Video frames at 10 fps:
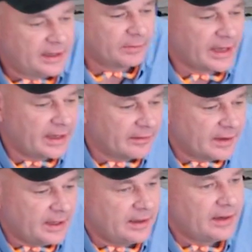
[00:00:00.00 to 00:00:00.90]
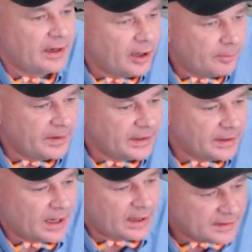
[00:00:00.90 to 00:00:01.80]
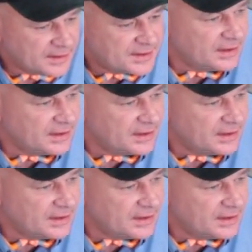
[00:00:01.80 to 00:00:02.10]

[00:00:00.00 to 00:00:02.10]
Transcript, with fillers: Now we're out there helping others